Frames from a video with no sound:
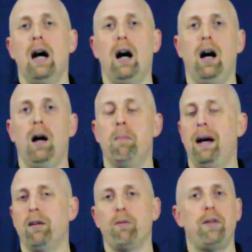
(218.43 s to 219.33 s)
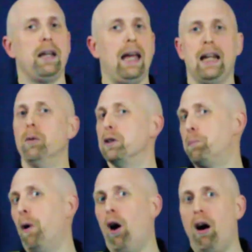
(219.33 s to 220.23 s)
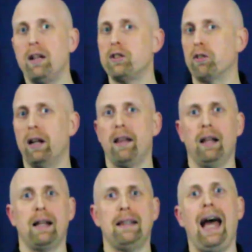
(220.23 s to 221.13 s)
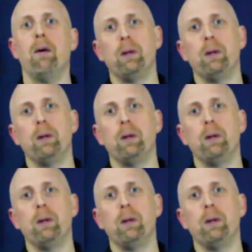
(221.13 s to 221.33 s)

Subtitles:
I don't think anyone's paused or anything like that.